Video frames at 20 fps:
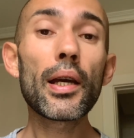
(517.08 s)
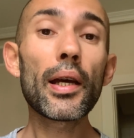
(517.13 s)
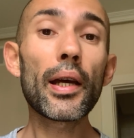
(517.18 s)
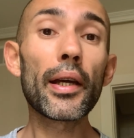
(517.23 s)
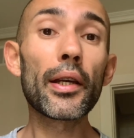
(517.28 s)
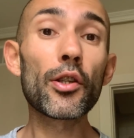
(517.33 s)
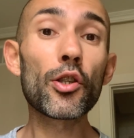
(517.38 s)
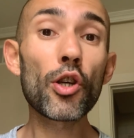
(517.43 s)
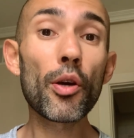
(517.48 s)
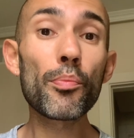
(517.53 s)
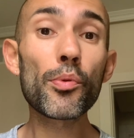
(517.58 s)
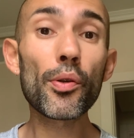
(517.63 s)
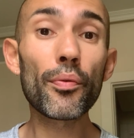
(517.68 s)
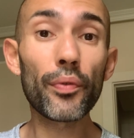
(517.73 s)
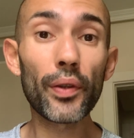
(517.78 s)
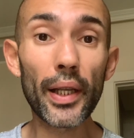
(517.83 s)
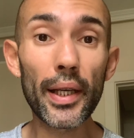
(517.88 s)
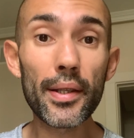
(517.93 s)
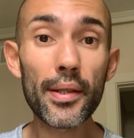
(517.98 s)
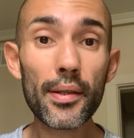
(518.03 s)
In terms of
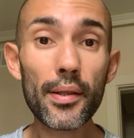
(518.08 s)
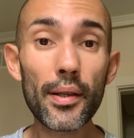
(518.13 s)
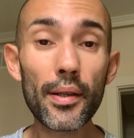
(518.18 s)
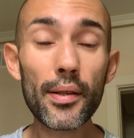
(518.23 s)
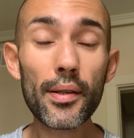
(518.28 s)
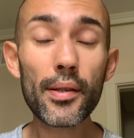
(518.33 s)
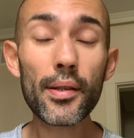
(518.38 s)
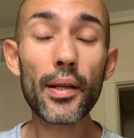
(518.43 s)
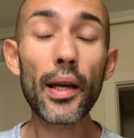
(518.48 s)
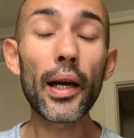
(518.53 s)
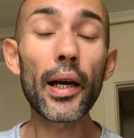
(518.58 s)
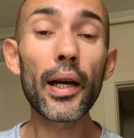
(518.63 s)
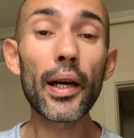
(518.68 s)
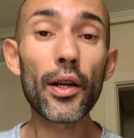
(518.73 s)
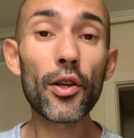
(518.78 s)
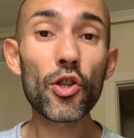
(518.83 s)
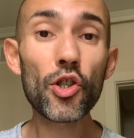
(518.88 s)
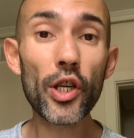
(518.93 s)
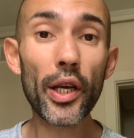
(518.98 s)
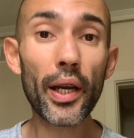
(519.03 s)
lenses,
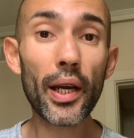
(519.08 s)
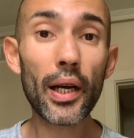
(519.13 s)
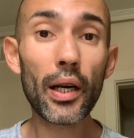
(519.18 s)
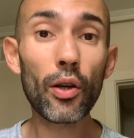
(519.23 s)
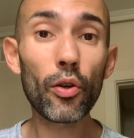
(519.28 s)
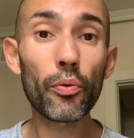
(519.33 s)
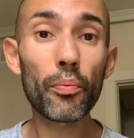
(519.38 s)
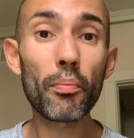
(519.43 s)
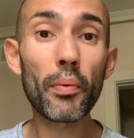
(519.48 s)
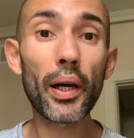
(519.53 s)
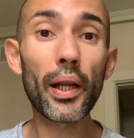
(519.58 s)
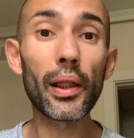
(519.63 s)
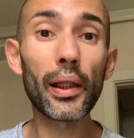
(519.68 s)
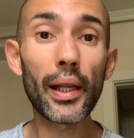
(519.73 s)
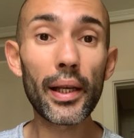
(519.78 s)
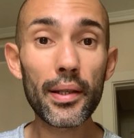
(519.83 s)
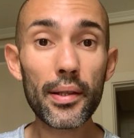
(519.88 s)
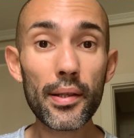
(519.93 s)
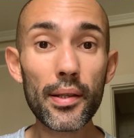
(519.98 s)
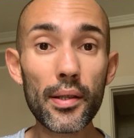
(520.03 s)
check out my
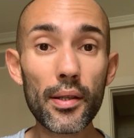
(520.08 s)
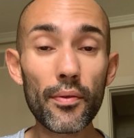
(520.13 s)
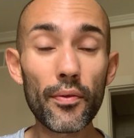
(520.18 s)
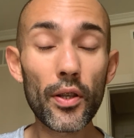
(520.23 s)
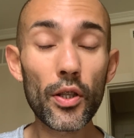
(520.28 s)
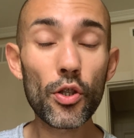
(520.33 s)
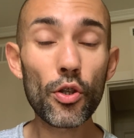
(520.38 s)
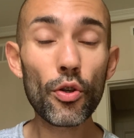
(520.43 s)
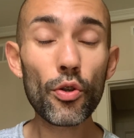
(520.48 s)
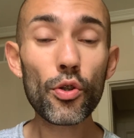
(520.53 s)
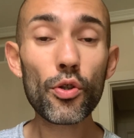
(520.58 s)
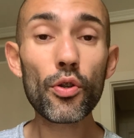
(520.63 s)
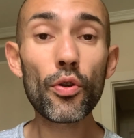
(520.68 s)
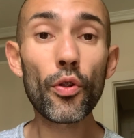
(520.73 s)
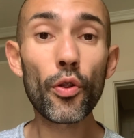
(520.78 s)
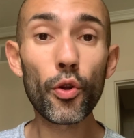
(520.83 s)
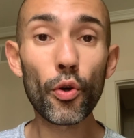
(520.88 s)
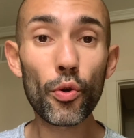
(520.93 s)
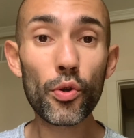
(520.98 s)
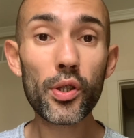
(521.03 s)
lenses videos.
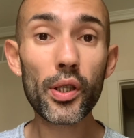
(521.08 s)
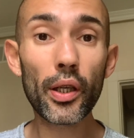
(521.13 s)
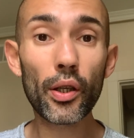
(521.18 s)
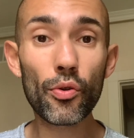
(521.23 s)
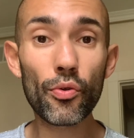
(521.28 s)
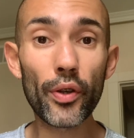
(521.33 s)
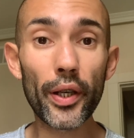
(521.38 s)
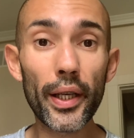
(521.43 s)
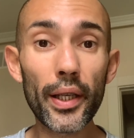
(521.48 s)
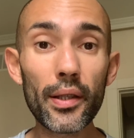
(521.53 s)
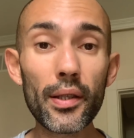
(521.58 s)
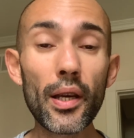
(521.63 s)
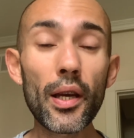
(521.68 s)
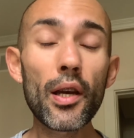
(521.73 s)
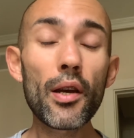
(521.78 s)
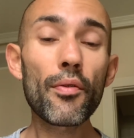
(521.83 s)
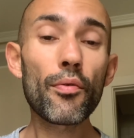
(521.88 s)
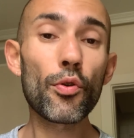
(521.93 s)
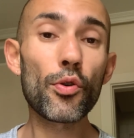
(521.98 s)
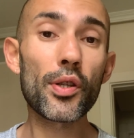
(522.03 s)
Those are great.
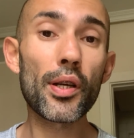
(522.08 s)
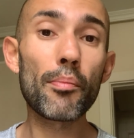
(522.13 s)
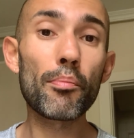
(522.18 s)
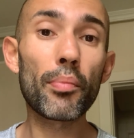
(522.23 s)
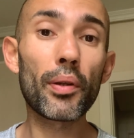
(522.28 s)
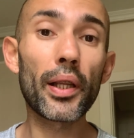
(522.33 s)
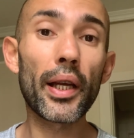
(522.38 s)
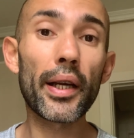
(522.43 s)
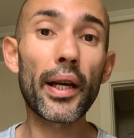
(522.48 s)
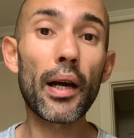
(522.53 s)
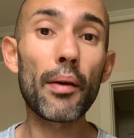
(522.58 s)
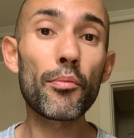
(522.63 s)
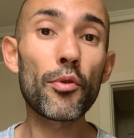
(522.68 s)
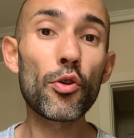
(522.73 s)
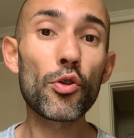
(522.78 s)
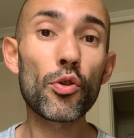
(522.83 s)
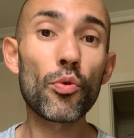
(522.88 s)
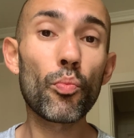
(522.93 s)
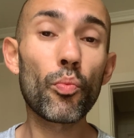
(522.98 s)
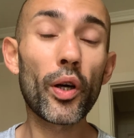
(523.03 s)
For example, like I'm
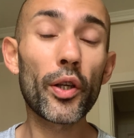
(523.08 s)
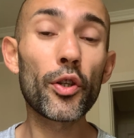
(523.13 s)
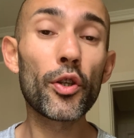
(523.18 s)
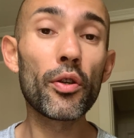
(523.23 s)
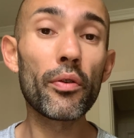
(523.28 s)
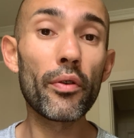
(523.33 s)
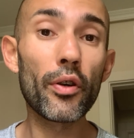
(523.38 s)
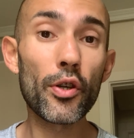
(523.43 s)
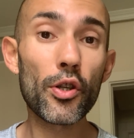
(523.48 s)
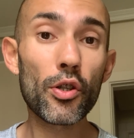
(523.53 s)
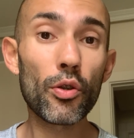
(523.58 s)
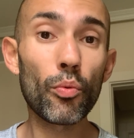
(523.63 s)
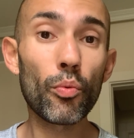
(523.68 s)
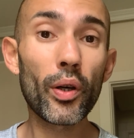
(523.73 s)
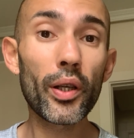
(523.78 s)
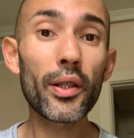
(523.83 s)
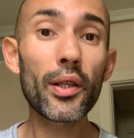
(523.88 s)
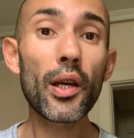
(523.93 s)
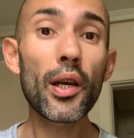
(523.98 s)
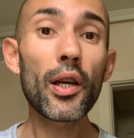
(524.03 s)
using one universal
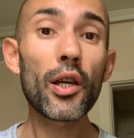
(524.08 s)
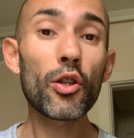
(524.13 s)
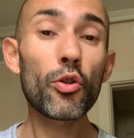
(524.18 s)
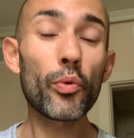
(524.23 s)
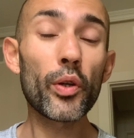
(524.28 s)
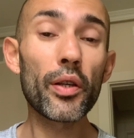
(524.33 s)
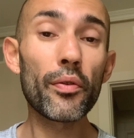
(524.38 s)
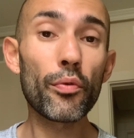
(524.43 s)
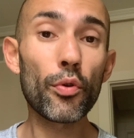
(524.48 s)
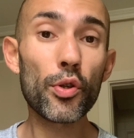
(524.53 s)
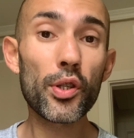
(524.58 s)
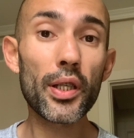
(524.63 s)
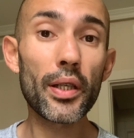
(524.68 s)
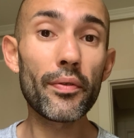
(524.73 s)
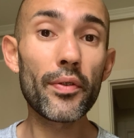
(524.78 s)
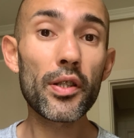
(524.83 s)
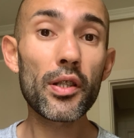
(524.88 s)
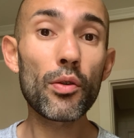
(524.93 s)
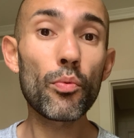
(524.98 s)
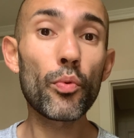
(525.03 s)
one,
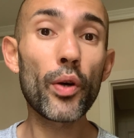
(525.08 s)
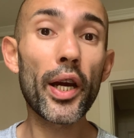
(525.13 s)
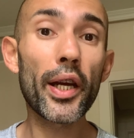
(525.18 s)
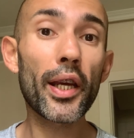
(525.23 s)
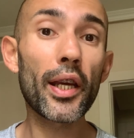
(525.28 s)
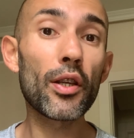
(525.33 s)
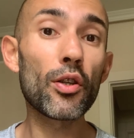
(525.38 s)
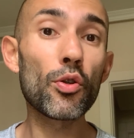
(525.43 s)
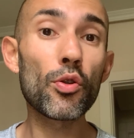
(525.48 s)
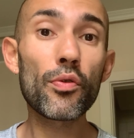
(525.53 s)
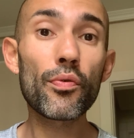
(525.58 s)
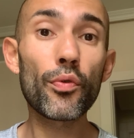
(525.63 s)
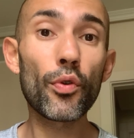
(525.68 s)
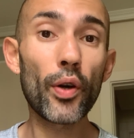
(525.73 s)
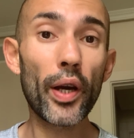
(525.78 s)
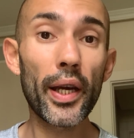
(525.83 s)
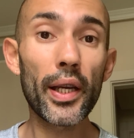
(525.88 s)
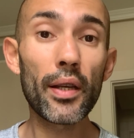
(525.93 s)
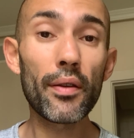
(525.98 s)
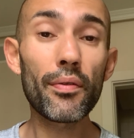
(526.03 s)
24-70, where I can use for
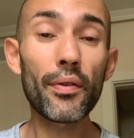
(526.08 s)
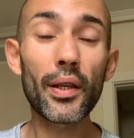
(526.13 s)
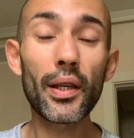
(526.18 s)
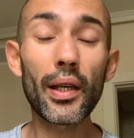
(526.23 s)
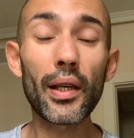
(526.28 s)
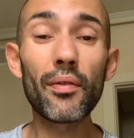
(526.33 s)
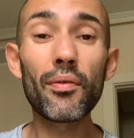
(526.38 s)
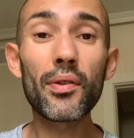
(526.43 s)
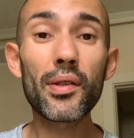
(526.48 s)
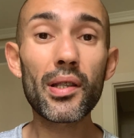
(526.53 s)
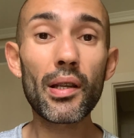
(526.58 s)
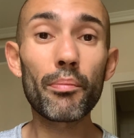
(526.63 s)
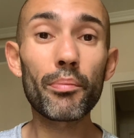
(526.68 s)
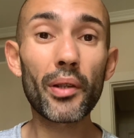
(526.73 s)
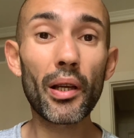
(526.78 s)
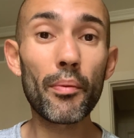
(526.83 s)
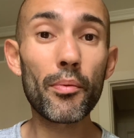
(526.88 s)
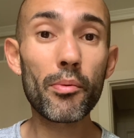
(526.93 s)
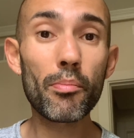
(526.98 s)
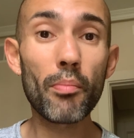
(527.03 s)
anything, even
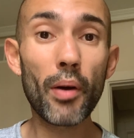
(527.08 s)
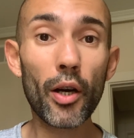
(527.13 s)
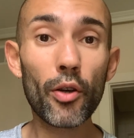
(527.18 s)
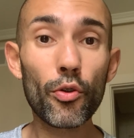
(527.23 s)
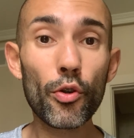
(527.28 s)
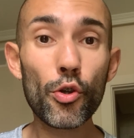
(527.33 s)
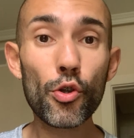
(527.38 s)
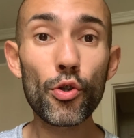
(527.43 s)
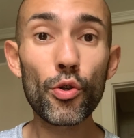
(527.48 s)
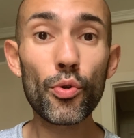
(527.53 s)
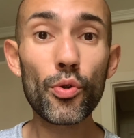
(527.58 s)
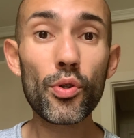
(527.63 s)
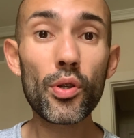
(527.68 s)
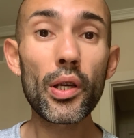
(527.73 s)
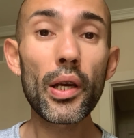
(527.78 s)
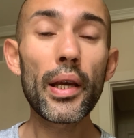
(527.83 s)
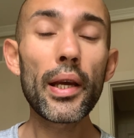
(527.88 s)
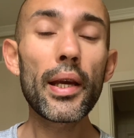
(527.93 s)
sometimes macro shoots.